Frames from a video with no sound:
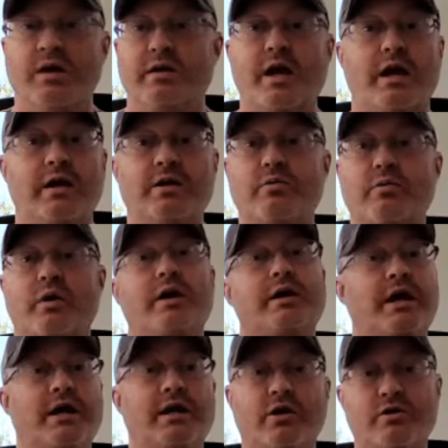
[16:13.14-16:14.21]
Yeah, you,
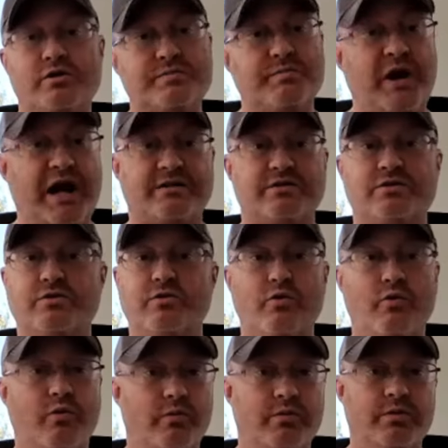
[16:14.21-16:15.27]
again, it goes back
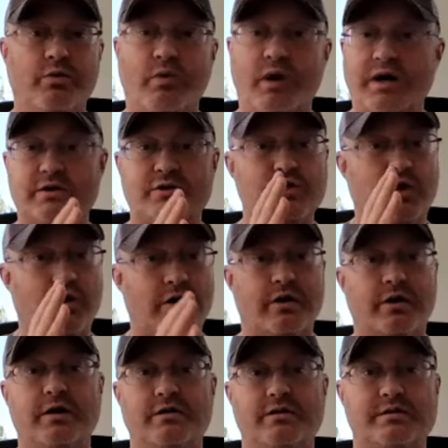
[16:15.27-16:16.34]
to, you want to
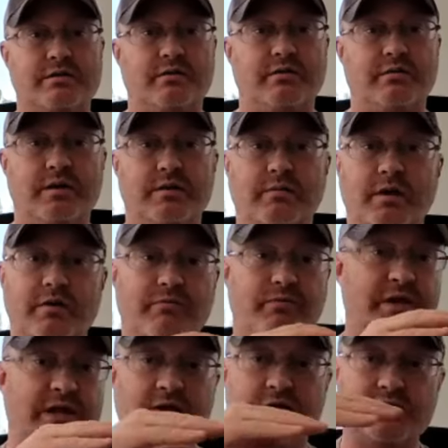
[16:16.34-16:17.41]
target, like if
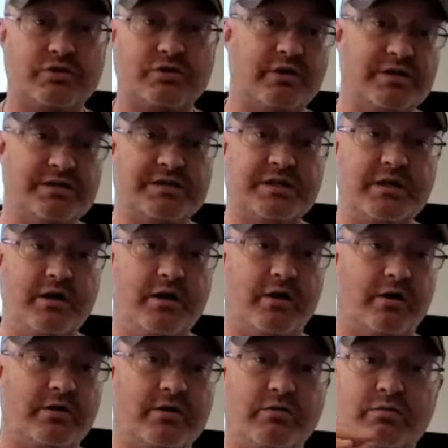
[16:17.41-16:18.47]
the industry is
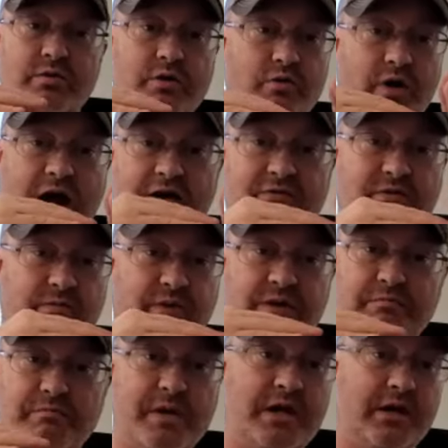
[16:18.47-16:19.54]
here, you, you have to
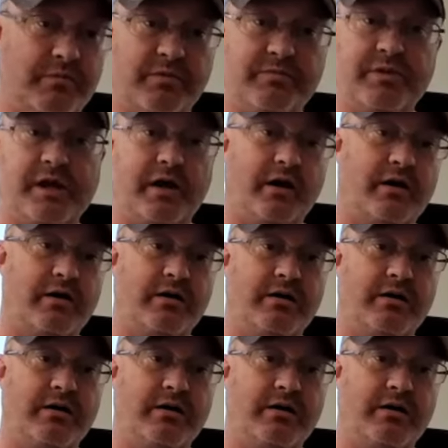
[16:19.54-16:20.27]
be minimum there.